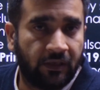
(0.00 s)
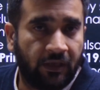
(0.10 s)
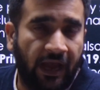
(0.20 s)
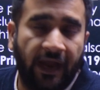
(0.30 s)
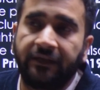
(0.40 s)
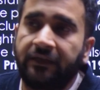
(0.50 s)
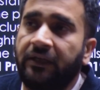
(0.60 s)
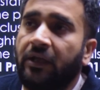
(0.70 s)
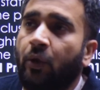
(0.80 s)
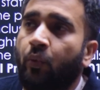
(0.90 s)
And
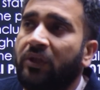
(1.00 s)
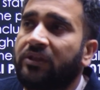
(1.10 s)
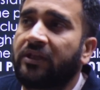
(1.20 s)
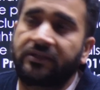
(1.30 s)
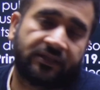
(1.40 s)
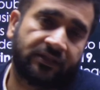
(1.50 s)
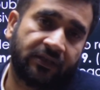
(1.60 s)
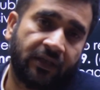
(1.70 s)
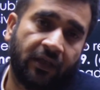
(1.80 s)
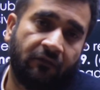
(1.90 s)
with this,
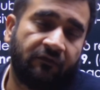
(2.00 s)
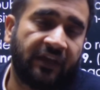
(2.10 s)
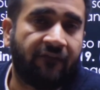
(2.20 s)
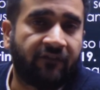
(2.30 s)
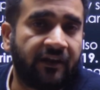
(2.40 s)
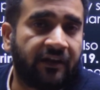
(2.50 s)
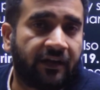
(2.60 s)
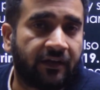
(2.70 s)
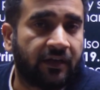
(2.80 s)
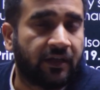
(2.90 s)
we have ended